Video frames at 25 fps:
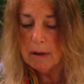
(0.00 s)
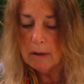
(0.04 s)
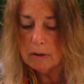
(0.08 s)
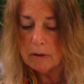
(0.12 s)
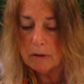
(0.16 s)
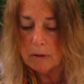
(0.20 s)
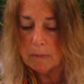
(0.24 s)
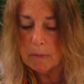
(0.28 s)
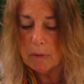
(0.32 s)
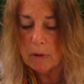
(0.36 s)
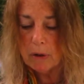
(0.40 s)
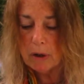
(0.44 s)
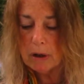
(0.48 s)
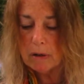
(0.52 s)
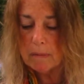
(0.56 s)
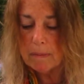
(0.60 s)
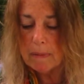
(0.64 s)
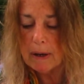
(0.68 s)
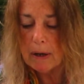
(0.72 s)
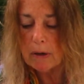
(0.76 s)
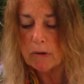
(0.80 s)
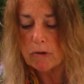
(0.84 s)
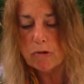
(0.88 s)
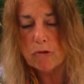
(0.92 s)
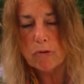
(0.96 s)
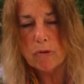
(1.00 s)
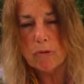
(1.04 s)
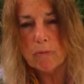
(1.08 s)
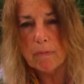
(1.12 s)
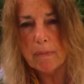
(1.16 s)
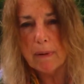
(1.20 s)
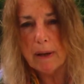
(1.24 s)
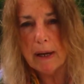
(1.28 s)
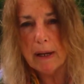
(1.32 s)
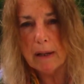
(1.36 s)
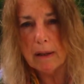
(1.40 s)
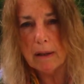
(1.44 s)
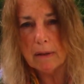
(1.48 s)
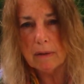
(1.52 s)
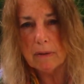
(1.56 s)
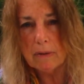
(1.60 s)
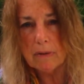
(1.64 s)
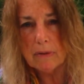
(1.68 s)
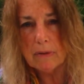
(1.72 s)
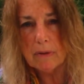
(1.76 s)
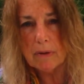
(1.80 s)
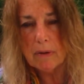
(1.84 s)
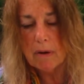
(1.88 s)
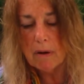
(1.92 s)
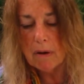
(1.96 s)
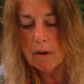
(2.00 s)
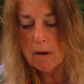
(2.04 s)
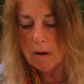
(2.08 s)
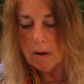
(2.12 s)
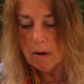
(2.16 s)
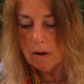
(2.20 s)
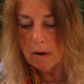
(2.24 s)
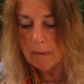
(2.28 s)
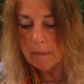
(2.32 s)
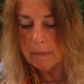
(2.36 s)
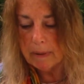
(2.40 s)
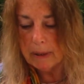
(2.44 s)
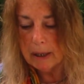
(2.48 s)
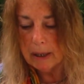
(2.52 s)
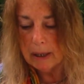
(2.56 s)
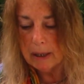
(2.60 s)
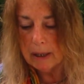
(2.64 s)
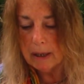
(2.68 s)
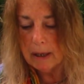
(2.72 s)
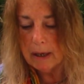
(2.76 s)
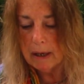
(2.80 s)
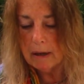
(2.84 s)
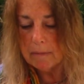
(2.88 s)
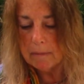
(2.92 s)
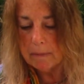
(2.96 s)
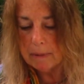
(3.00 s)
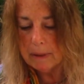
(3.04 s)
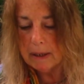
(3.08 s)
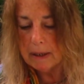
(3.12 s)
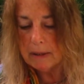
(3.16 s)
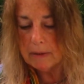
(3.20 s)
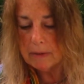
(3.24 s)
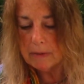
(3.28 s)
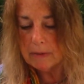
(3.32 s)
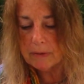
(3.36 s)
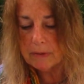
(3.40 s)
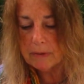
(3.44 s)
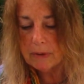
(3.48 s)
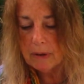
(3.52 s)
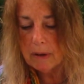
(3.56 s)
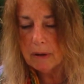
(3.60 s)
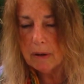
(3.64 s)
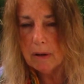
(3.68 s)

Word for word: to bring about true balance, harmony, and peace,